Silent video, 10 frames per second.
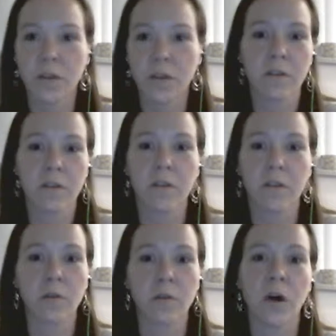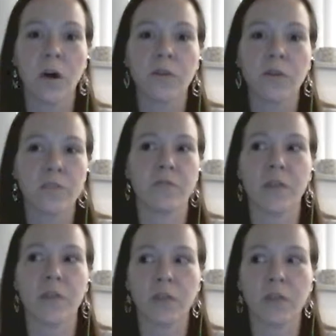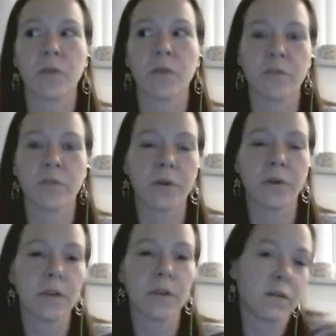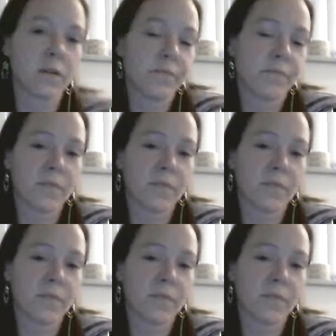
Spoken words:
you know, God or the divine or whatever. But I